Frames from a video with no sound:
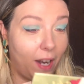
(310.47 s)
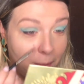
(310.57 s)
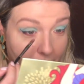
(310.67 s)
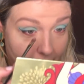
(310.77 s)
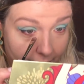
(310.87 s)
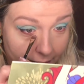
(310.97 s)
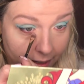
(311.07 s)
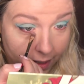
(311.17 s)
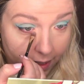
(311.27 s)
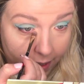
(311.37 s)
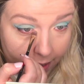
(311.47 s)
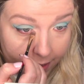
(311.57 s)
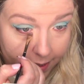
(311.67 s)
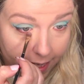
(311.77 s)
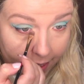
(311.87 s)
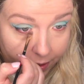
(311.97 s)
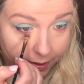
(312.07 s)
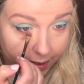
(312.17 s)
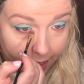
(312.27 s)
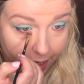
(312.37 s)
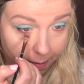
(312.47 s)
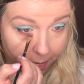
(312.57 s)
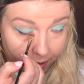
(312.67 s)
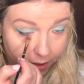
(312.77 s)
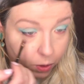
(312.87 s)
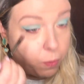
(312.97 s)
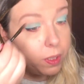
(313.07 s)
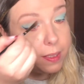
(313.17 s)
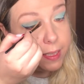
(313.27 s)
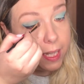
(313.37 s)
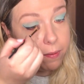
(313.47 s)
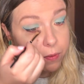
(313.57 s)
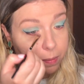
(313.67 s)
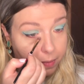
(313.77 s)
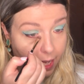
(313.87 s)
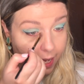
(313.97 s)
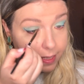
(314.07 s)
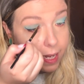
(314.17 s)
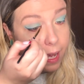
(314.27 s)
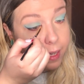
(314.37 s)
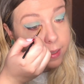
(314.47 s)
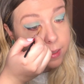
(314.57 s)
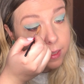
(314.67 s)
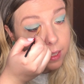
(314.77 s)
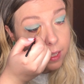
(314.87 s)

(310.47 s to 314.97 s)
I mean, it's sad to say, but no one's safe from that, and